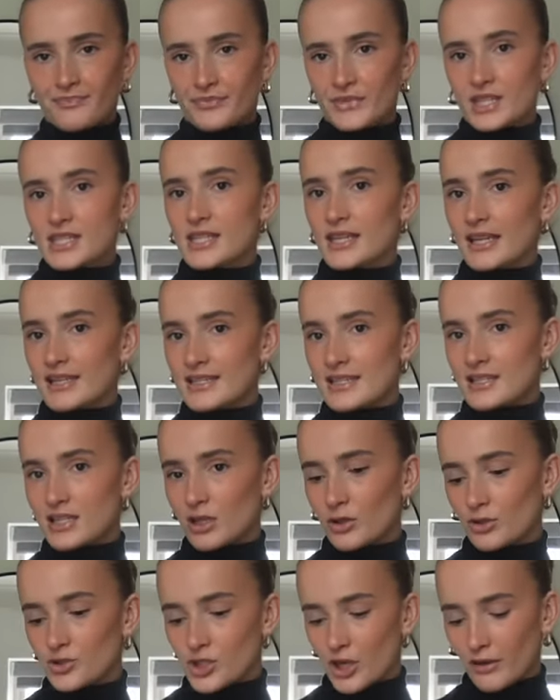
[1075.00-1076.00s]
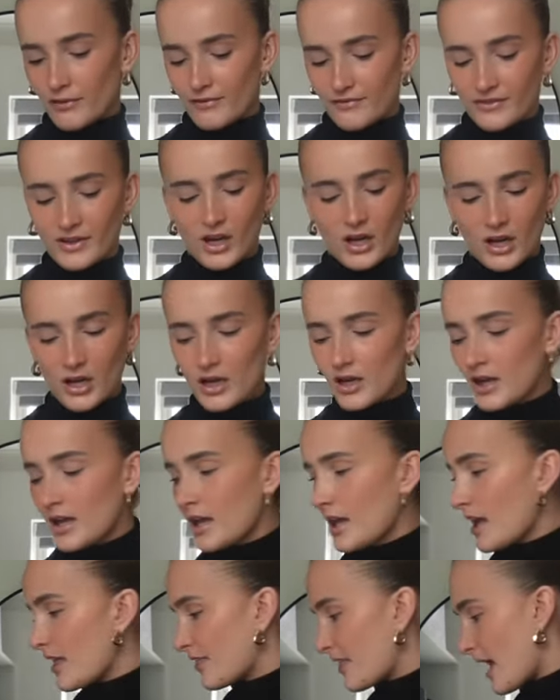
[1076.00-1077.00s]
So this is the look so far.
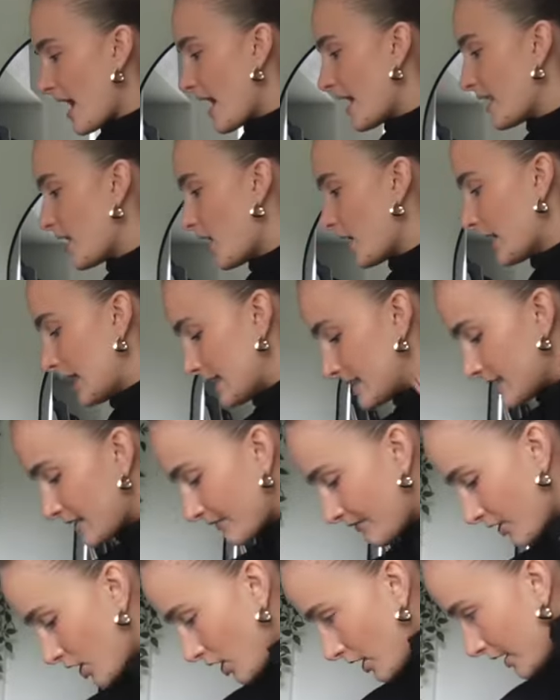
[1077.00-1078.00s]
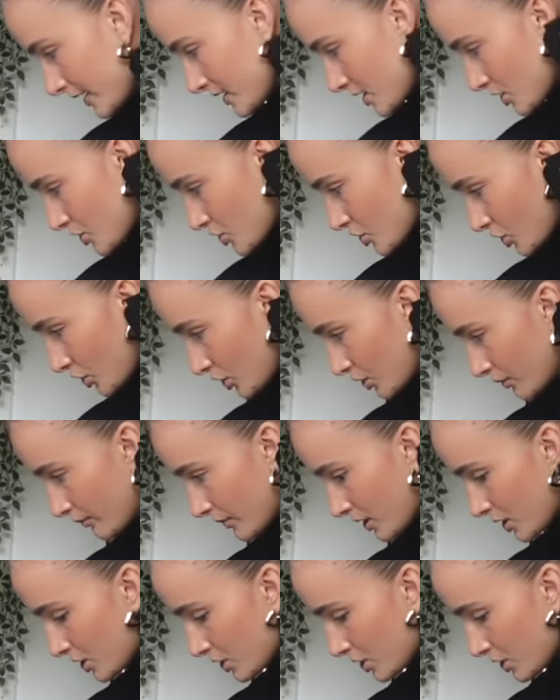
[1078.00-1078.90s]
Then I need to find some